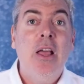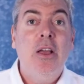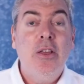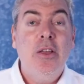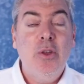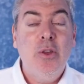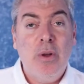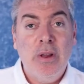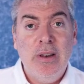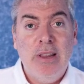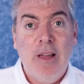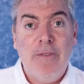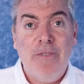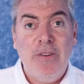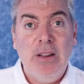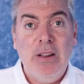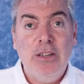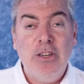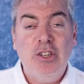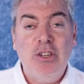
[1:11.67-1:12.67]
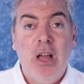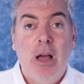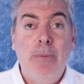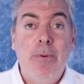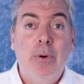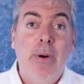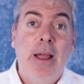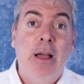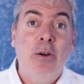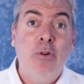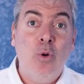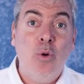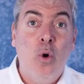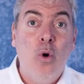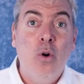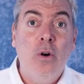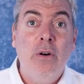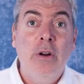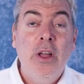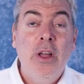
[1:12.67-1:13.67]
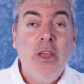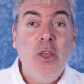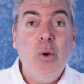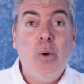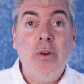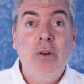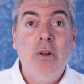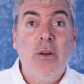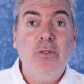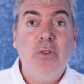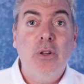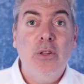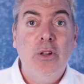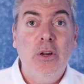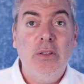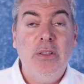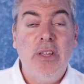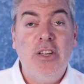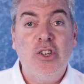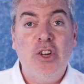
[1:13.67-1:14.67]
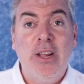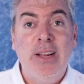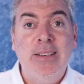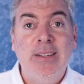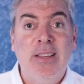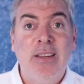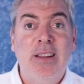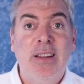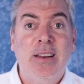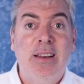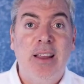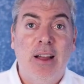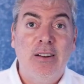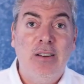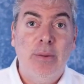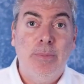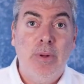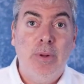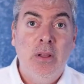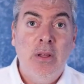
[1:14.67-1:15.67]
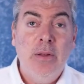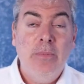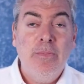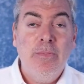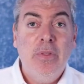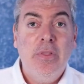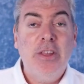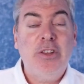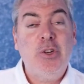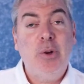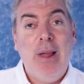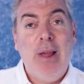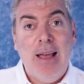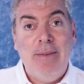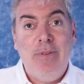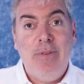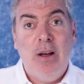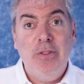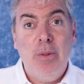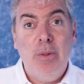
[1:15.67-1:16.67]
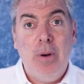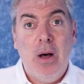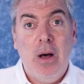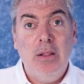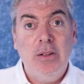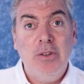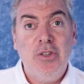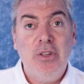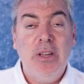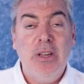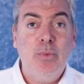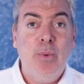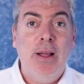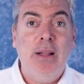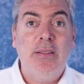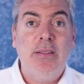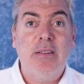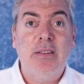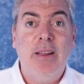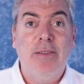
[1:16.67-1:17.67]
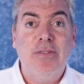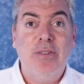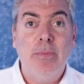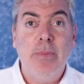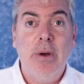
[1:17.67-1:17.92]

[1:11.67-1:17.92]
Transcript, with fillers: you can definitely shop around, or you can also look to change the deductible that you have on the policy as well to save some